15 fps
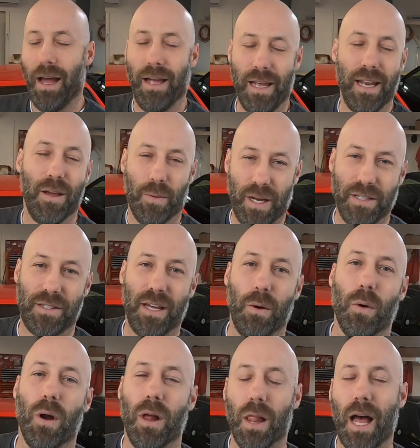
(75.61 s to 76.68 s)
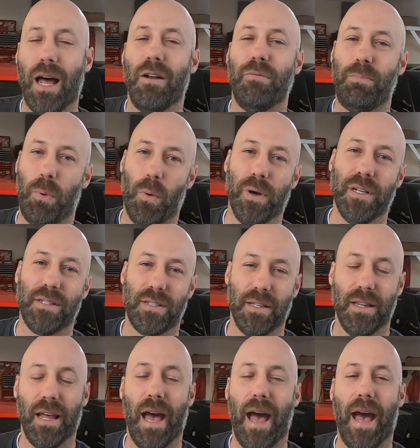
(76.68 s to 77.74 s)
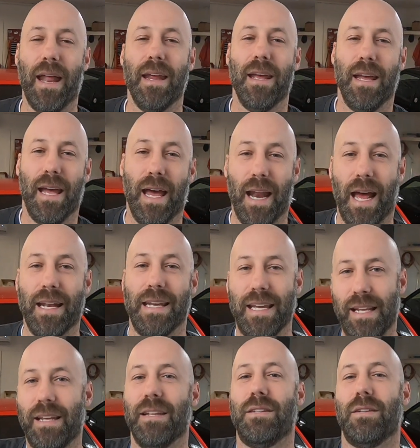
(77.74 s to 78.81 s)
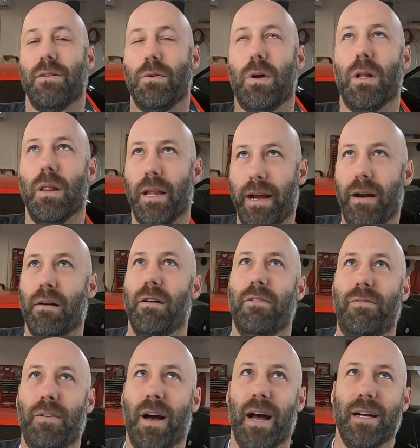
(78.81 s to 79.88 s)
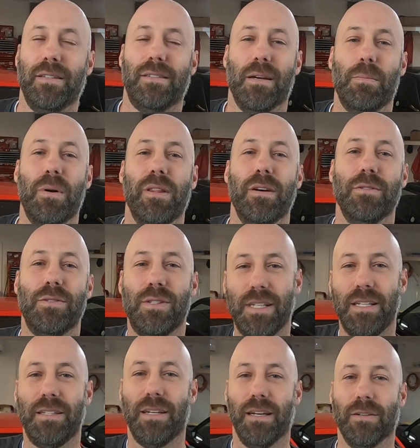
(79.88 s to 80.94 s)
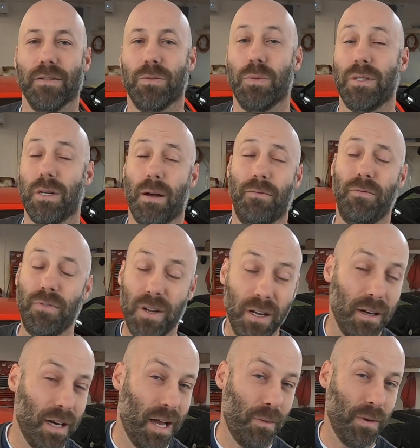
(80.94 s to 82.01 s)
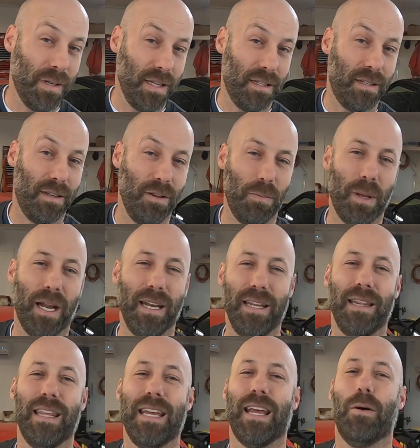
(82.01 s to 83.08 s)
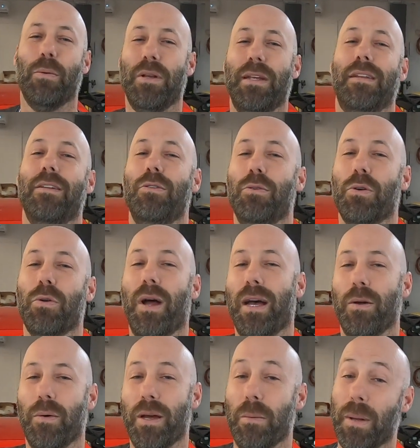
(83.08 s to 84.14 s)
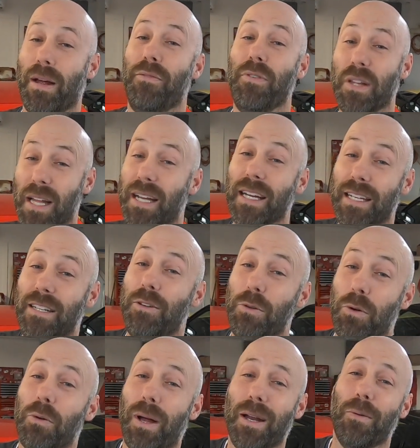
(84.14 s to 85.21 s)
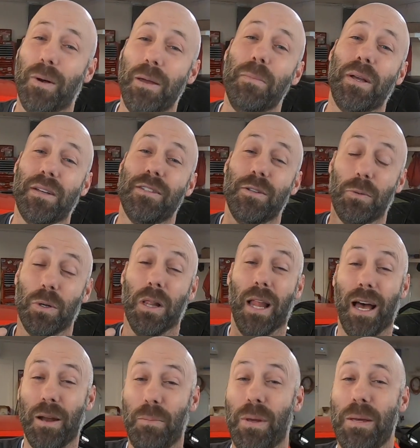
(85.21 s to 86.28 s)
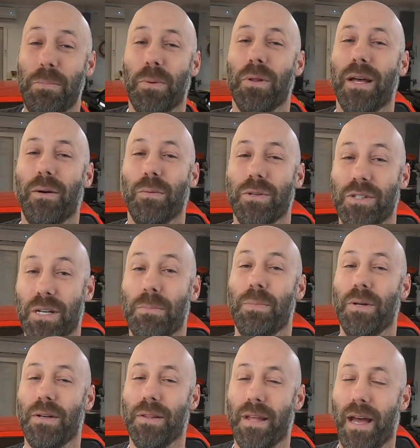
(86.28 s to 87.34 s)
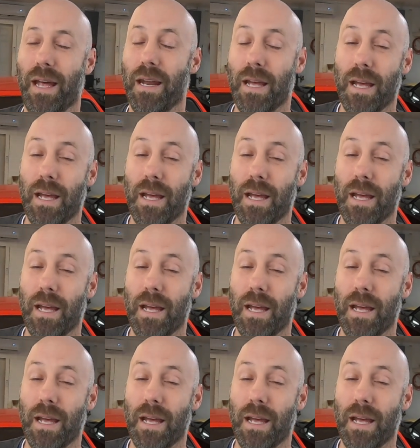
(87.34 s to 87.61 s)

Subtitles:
anyways, there were a lot of points to that, and I needed to clarify some of those details, which I figured I would need to do, but I didn't think I would need to do it right away. But I feel like I need to do it right away because there were a lot of people that were jumping on that.